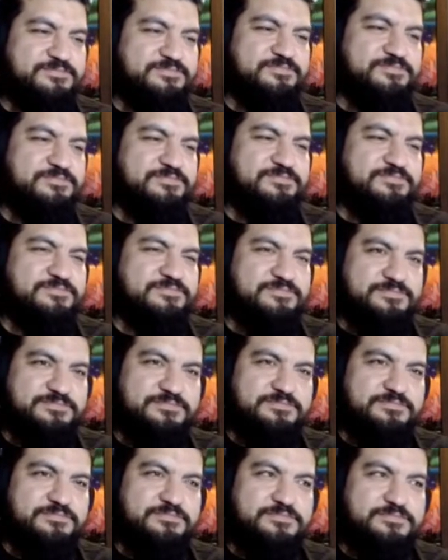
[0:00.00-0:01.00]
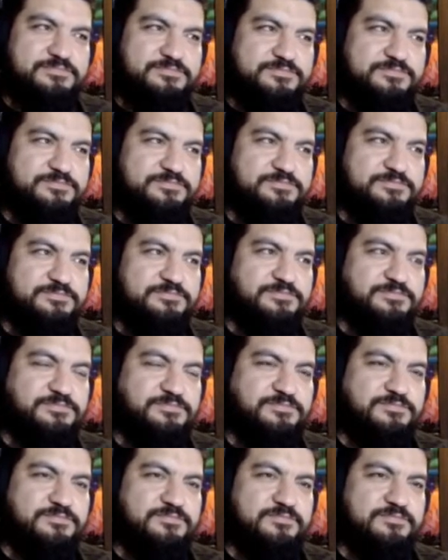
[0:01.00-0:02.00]

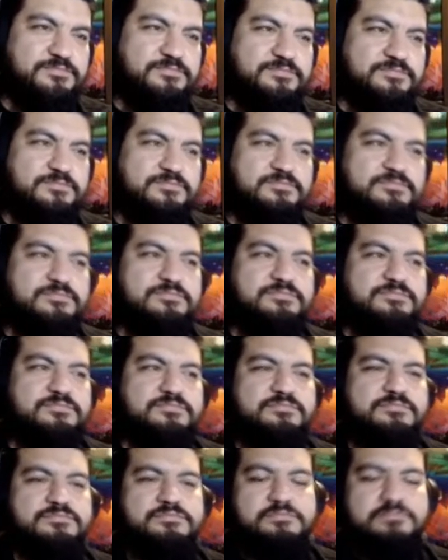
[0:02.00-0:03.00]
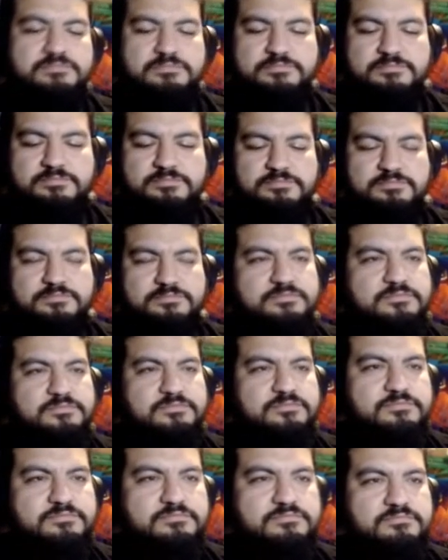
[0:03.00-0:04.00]

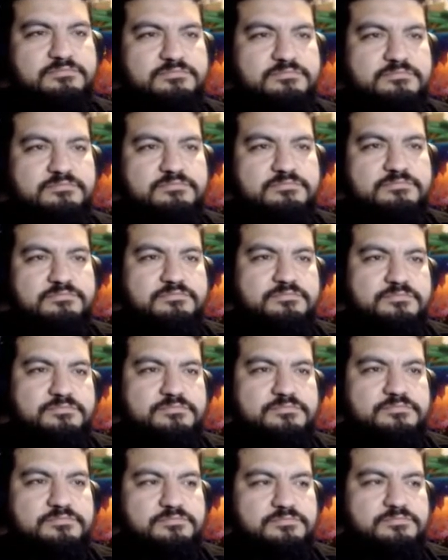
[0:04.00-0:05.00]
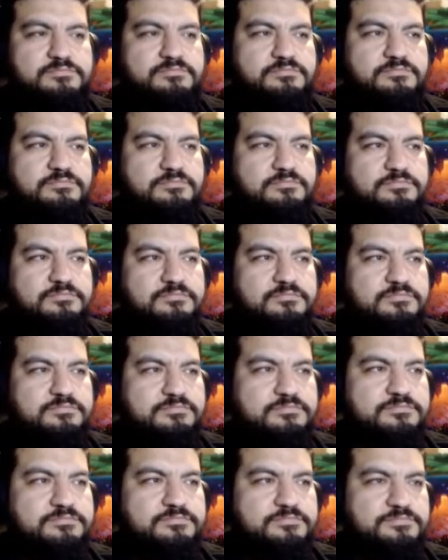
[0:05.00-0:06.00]

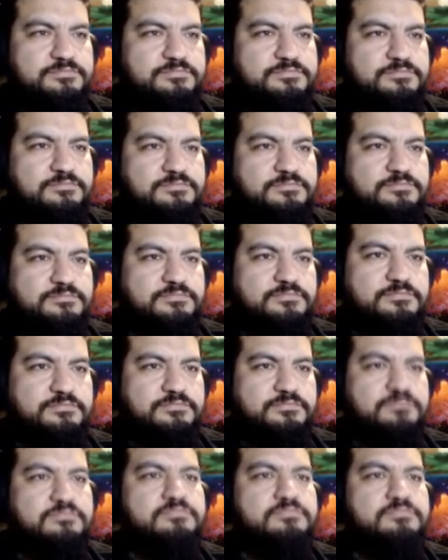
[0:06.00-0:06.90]
This person isn't speaking.